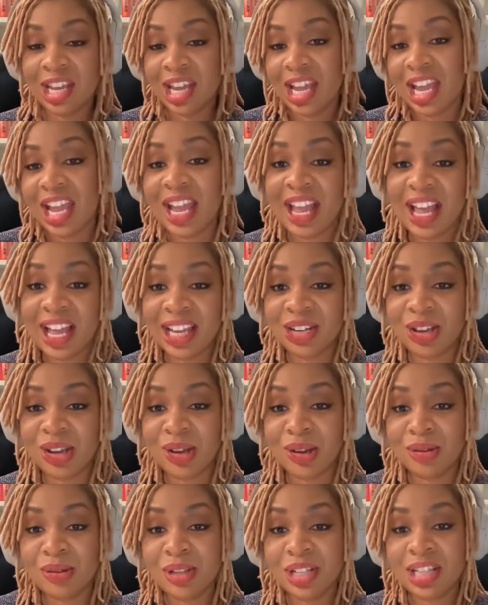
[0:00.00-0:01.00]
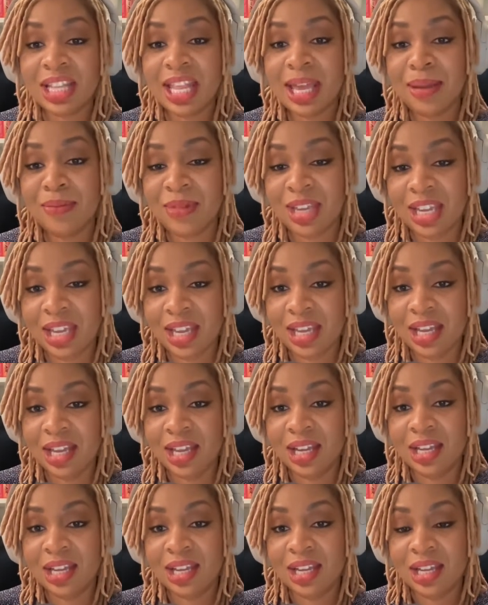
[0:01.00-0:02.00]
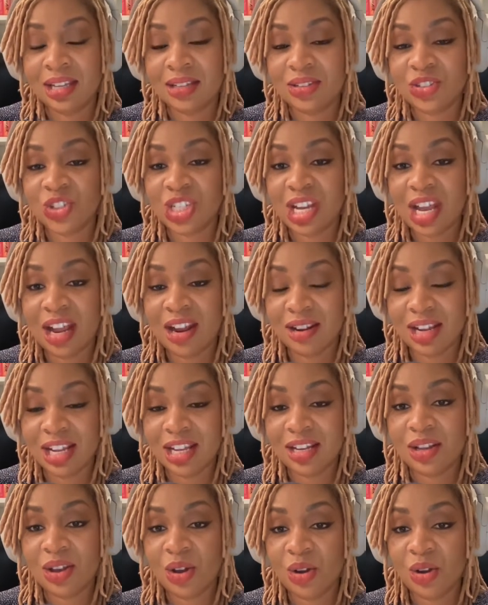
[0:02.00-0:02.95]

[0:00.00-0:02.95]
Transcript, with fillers: Hey, I know, let me share it